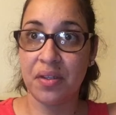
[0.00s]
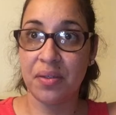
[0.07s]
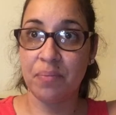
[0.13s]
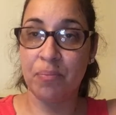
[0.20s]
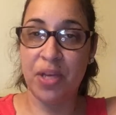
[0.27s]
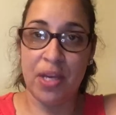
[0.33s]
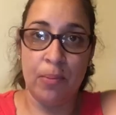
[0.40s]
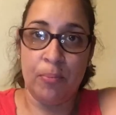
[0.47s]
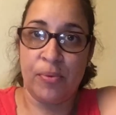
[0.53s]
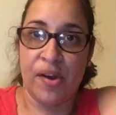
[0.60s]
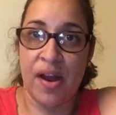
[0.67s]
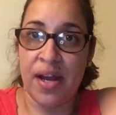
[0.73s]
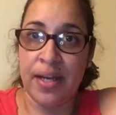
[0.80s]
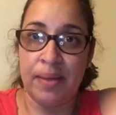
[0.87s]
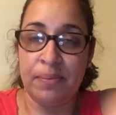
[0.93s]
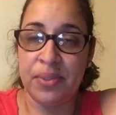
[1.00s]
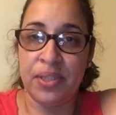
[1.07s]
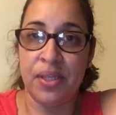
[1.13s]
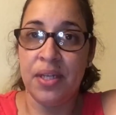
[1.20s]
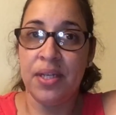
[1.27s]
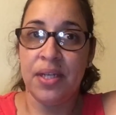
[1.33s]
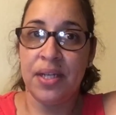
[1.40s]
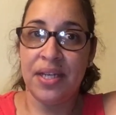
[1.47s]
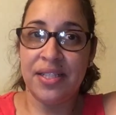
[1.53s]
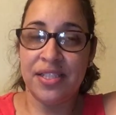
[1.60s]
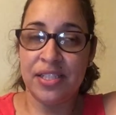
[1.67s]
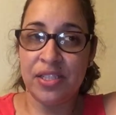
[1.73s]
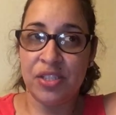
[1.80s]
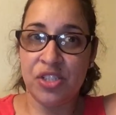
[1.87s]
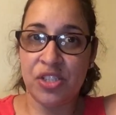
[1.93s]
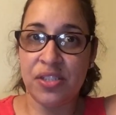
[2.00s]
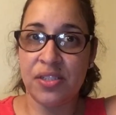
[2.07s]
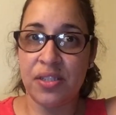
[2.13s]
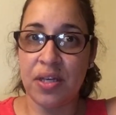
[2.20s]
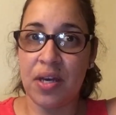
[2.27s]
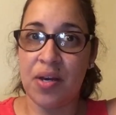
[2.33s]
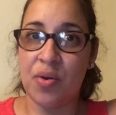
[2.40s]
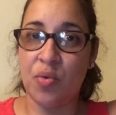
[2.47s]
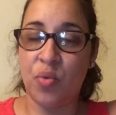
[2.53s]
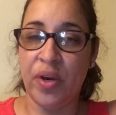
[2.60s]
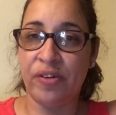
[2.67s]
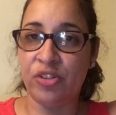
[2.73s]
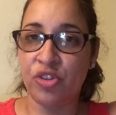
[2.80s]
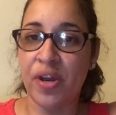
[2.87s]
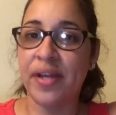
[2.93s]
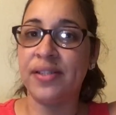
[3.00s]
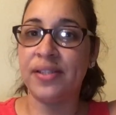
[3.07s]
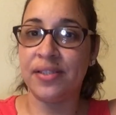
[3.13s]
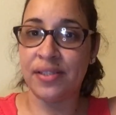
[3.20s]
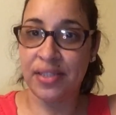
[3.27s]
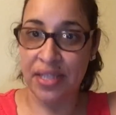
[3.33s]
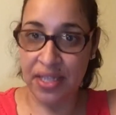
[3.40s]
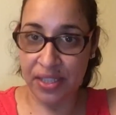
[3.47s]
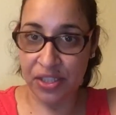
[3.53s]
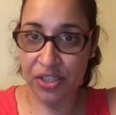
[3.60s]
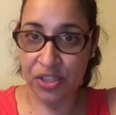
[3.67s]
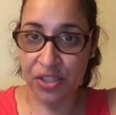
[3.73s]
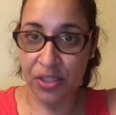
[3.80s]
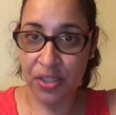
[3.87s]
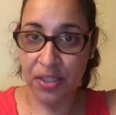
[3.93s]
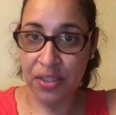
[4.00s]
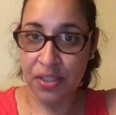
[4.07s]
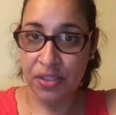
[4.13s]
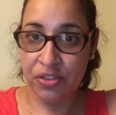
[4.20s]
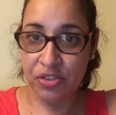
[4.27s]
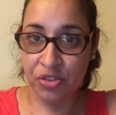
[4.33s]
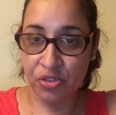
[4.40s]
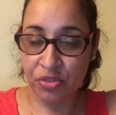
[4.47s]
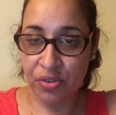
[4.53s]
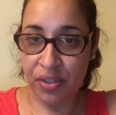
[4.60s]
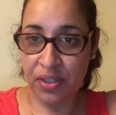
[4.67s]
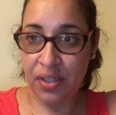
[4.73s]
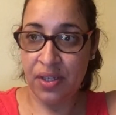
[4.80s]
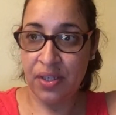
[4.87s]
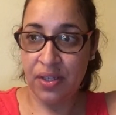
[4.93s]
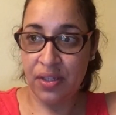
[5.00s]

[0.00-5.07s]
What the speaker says: being bribed. It's just we're trying to teach children